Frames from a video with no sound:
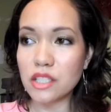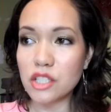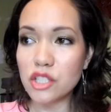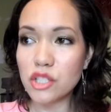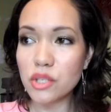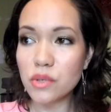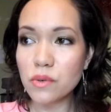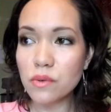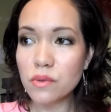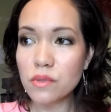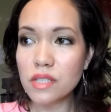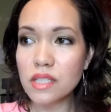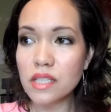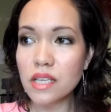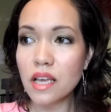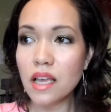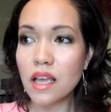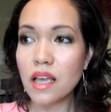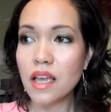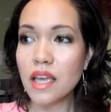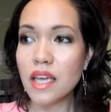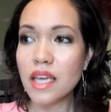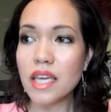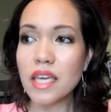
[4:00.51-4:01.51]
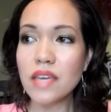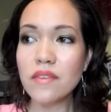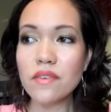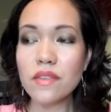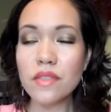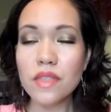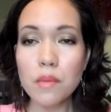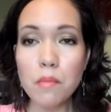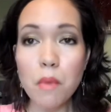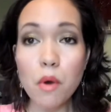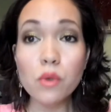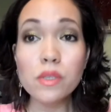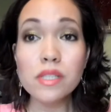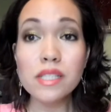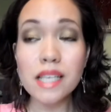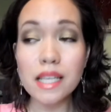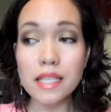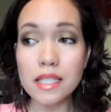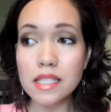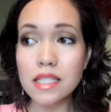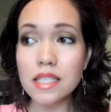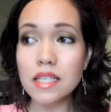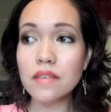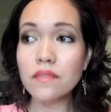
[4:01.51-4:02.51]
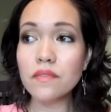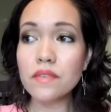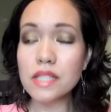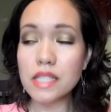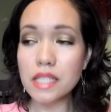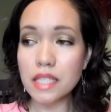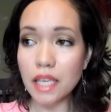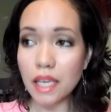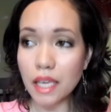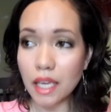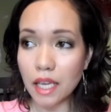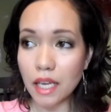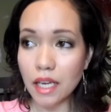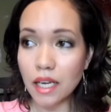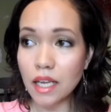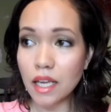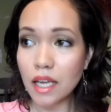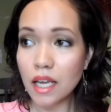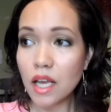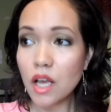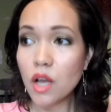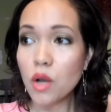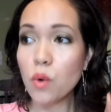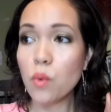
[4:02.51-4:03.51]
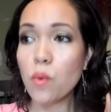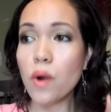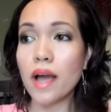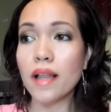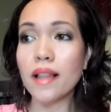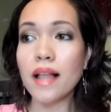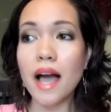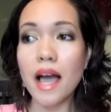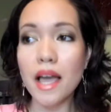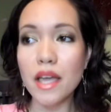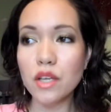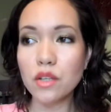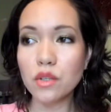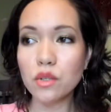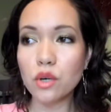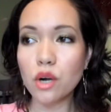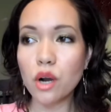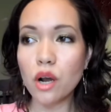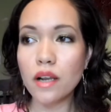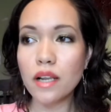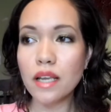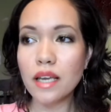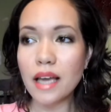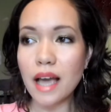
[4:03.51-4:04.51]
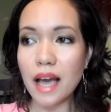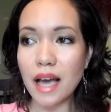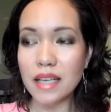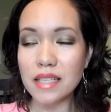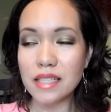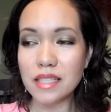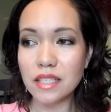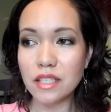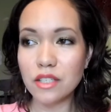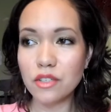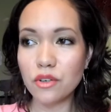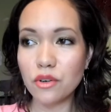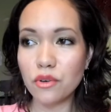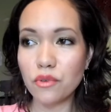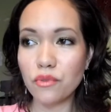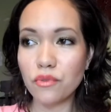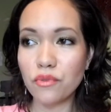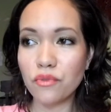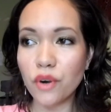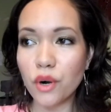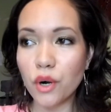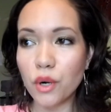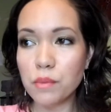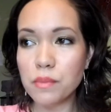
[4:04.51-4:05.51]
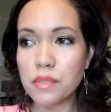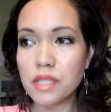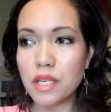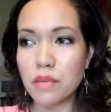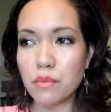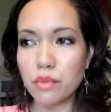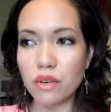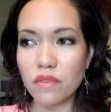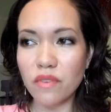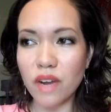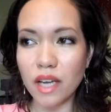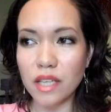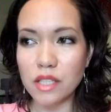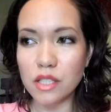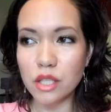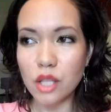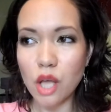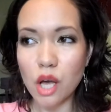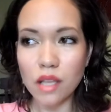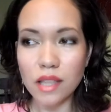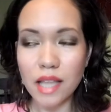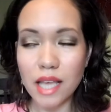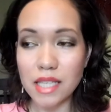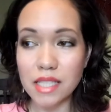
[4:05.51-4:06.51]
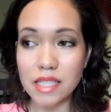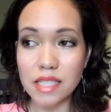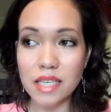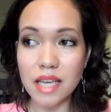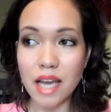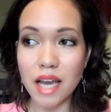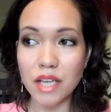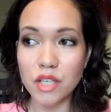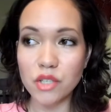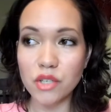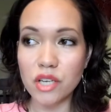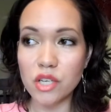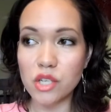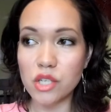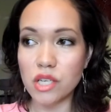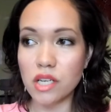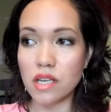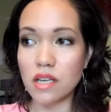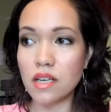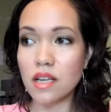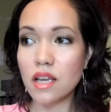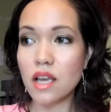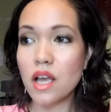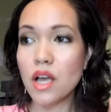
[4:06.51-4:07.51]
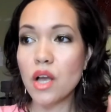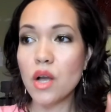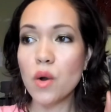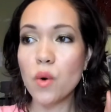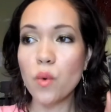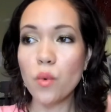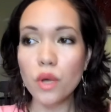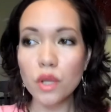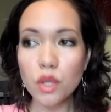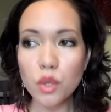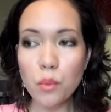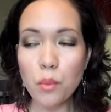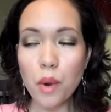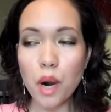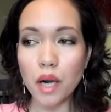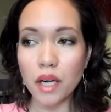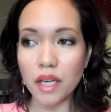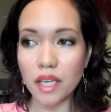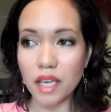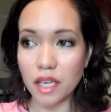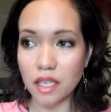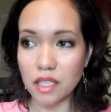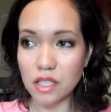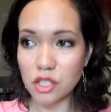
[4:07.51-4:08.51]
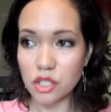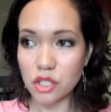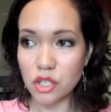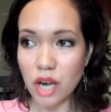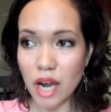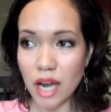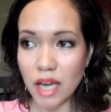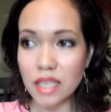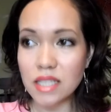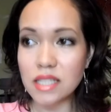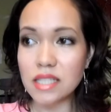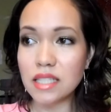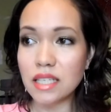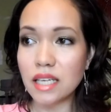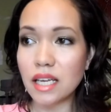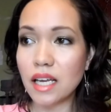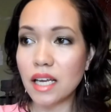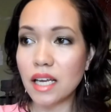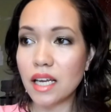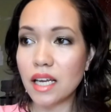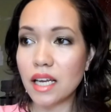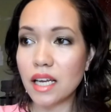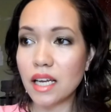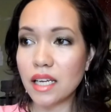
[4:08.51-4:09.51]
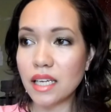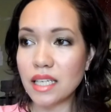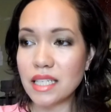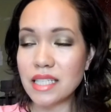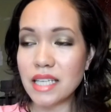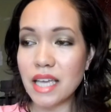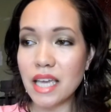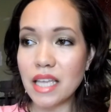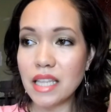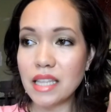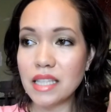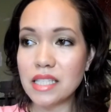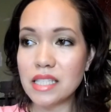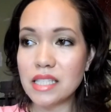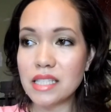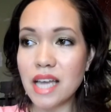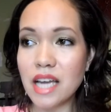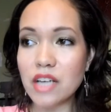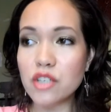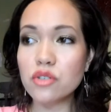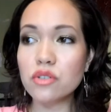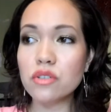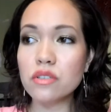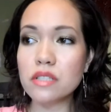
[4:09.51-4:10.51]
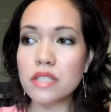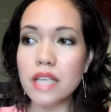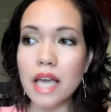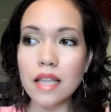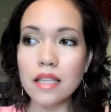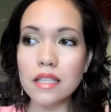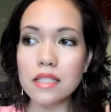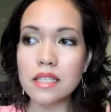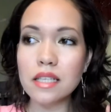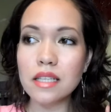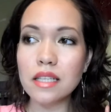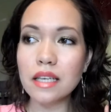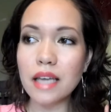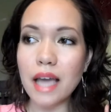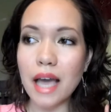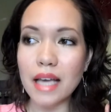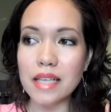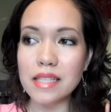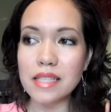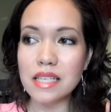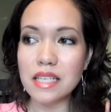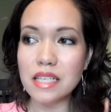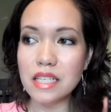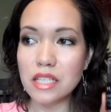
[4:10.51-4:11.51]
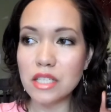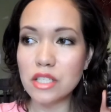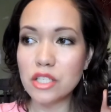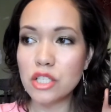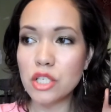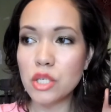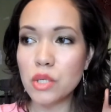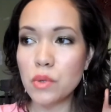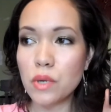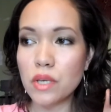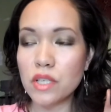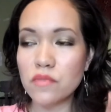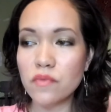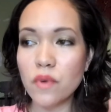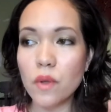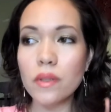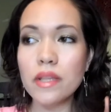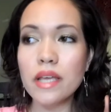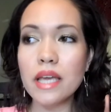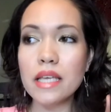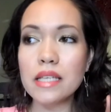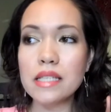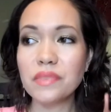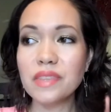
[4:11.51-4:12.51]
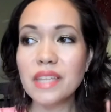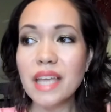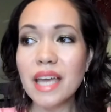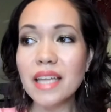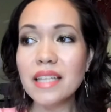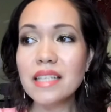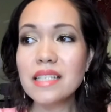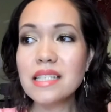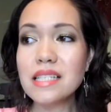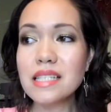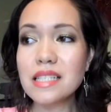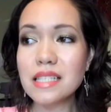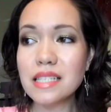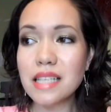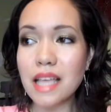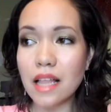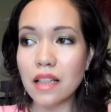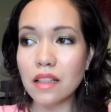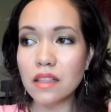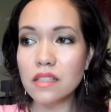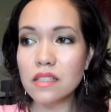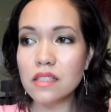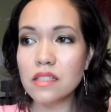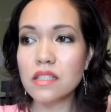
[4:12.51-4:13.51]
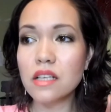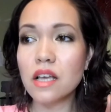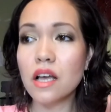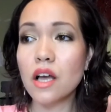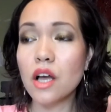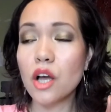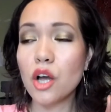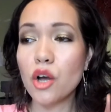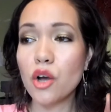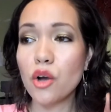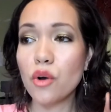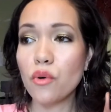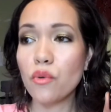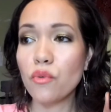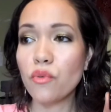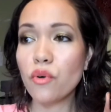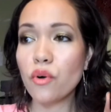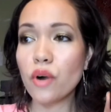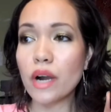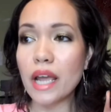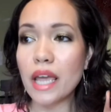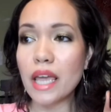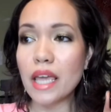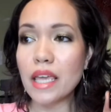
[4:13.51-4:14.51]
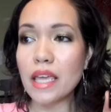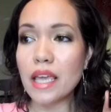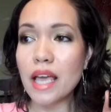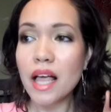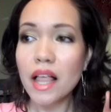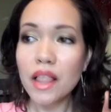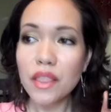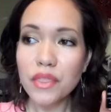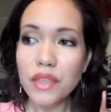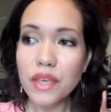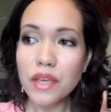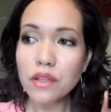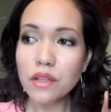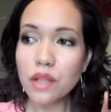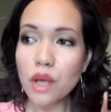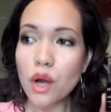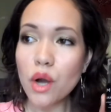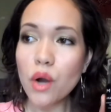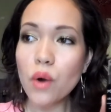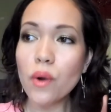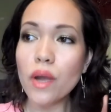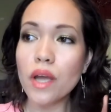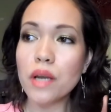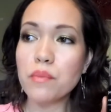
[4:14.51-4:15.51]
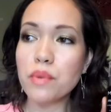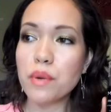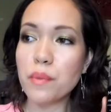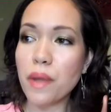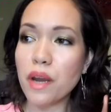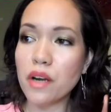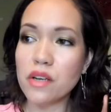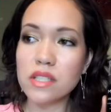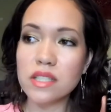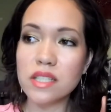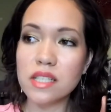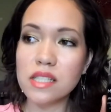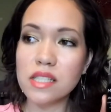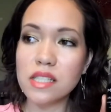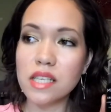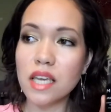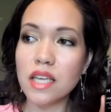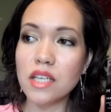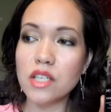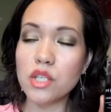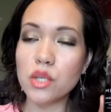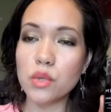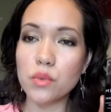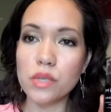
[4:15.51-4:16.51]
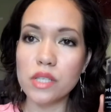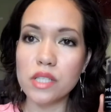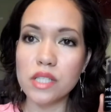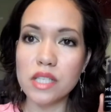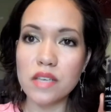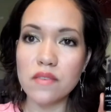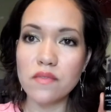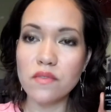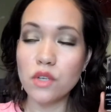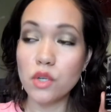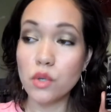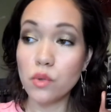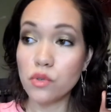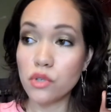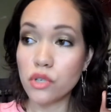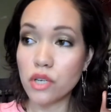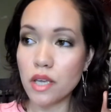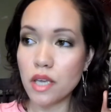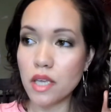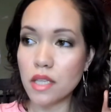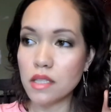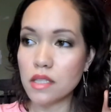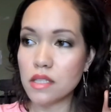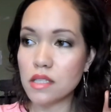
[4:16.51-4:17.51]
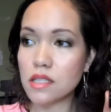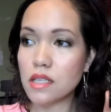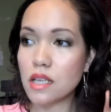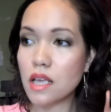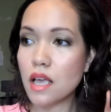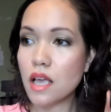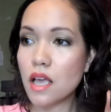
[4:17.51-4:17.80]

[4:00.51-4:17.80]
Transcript: soothes even the most sensitive skin, while hyaluronic acid firms and provides long-lasting hydration. Willow bark extracts contains natural salicylic acid to exfoliate dead cells for a healthy glow and prepares the skin to receive nutrients.